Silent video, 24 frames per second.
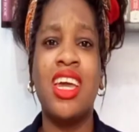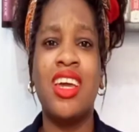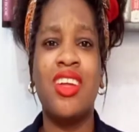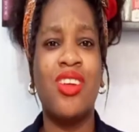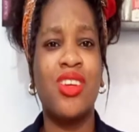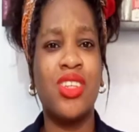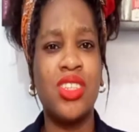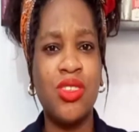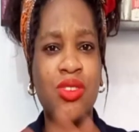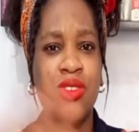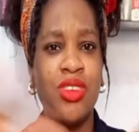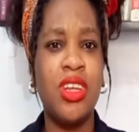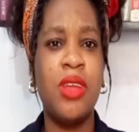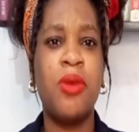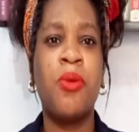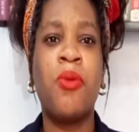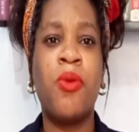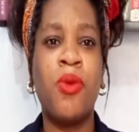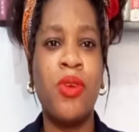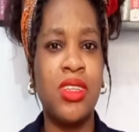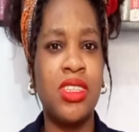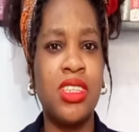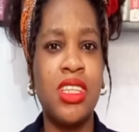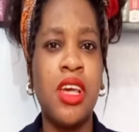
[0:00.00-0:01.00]
he doesn't really
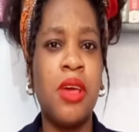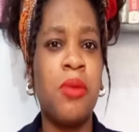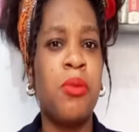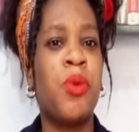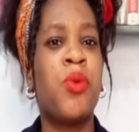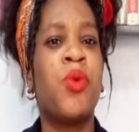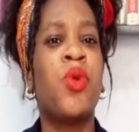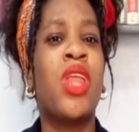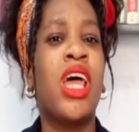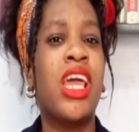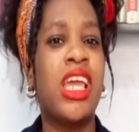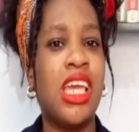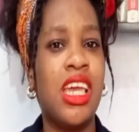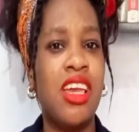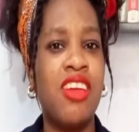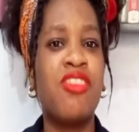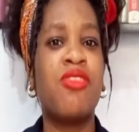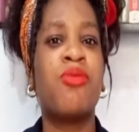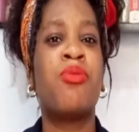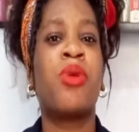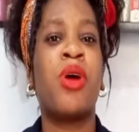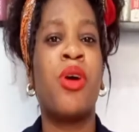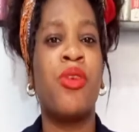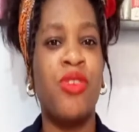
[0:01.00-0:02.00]
want people like
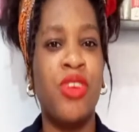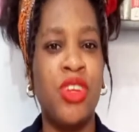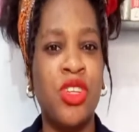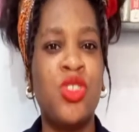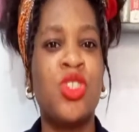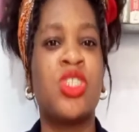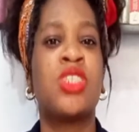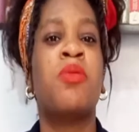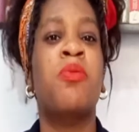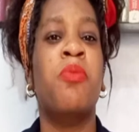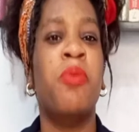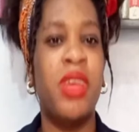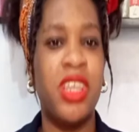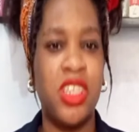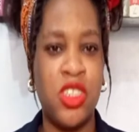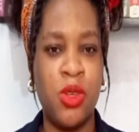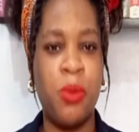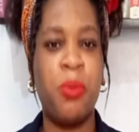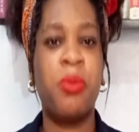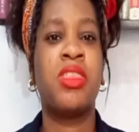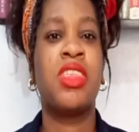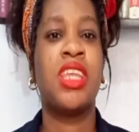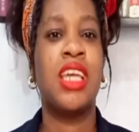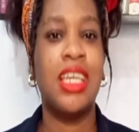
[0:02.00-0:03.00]
Eve Brown really just mess
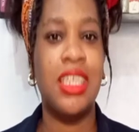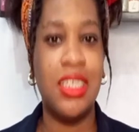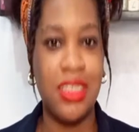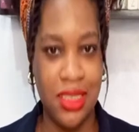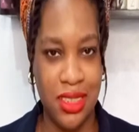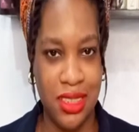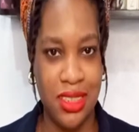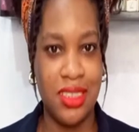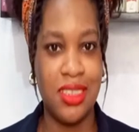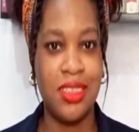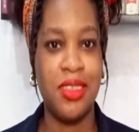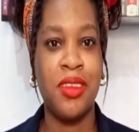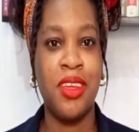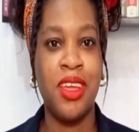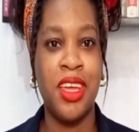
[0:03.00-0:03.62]
up things